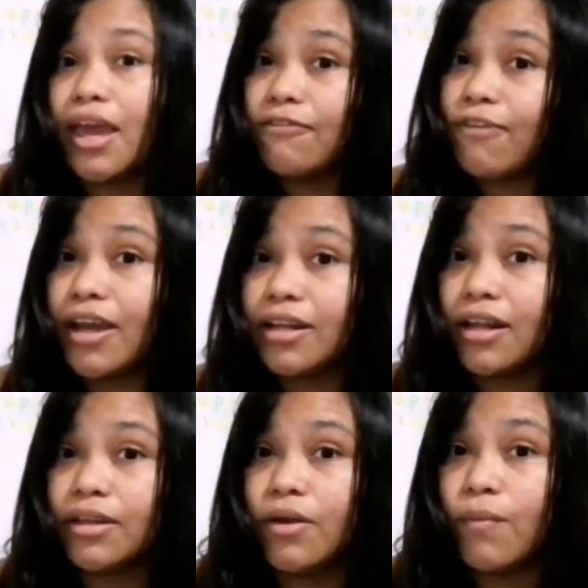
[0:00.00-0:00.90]
And
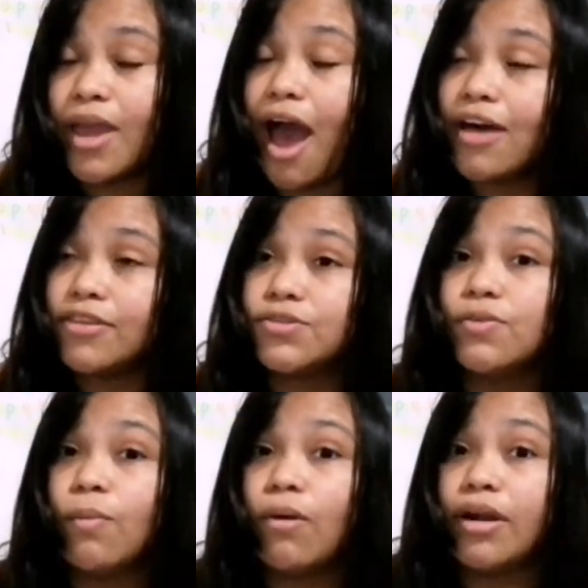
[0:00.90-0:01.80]
finally, we add the
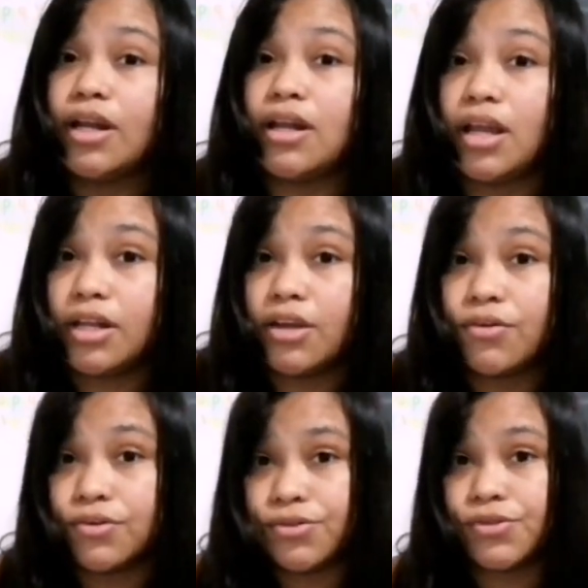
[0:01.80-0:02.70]
subordinating
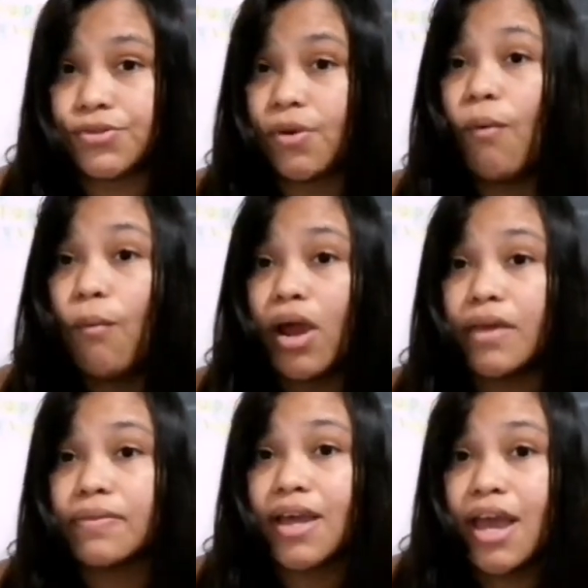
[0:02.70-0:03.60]
conjunction
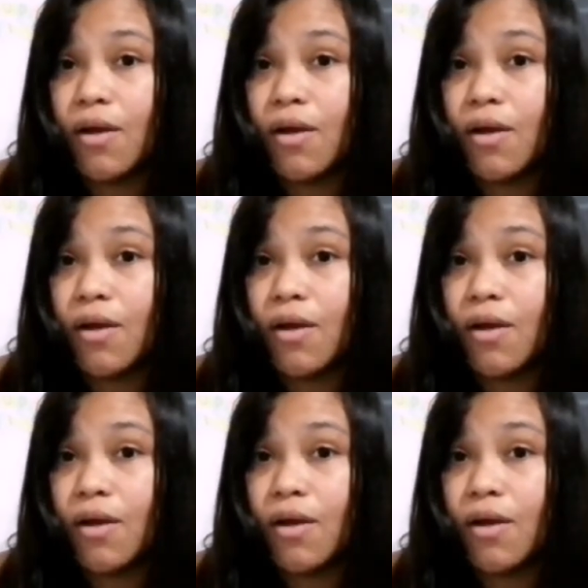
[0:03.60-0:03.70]
when,